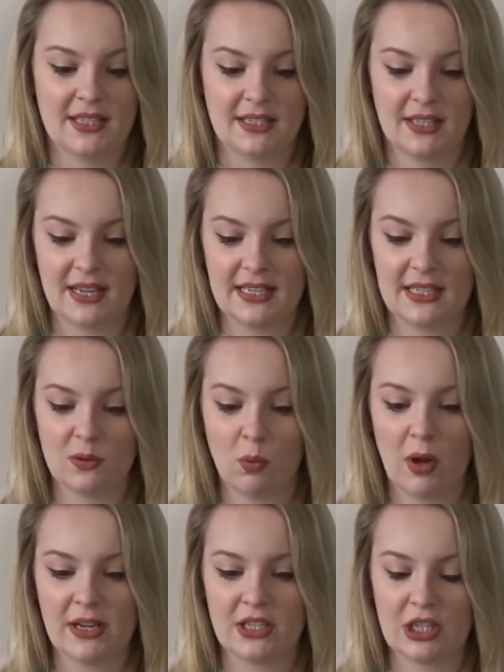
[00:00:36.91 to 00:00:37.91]
So this is
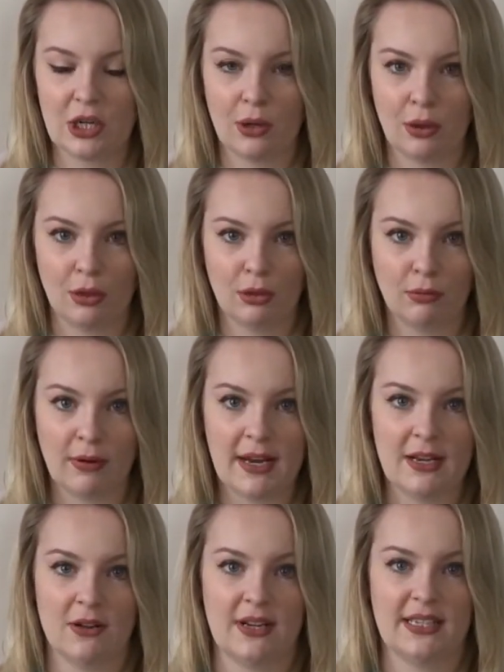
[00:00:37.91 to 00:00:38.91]

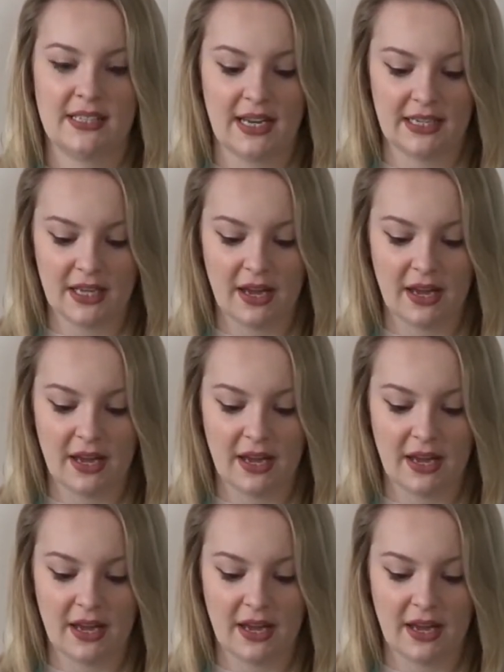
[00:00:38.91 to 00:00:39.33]
3 lolly sticks that